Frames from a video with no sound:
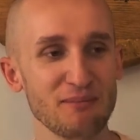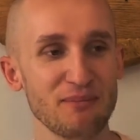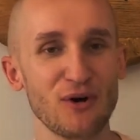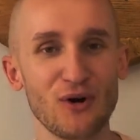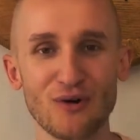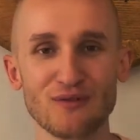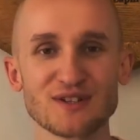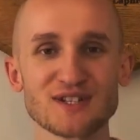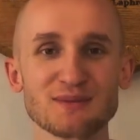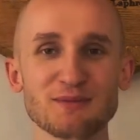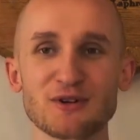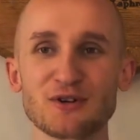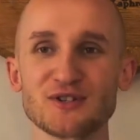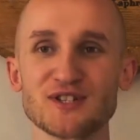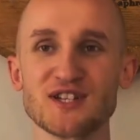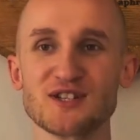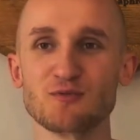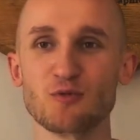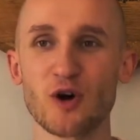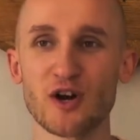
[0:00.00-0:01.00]
But obviously,
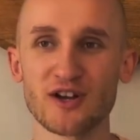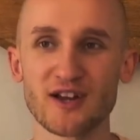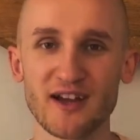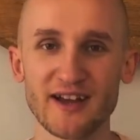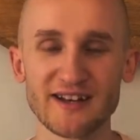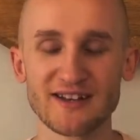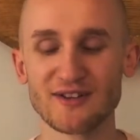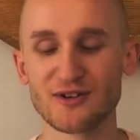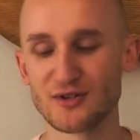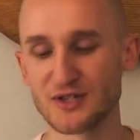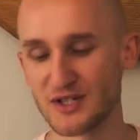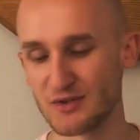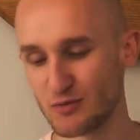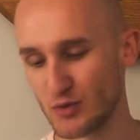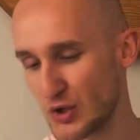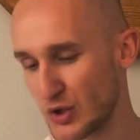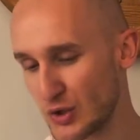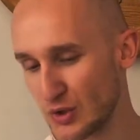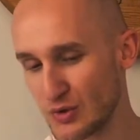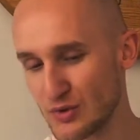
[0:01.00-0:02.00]
because he's working, because
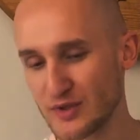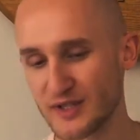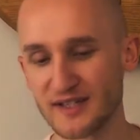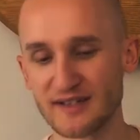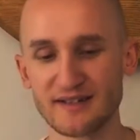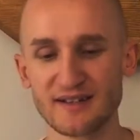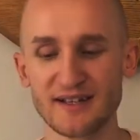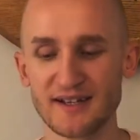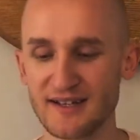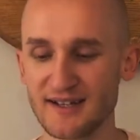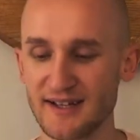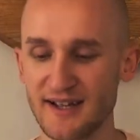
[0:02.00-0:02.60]
of rules and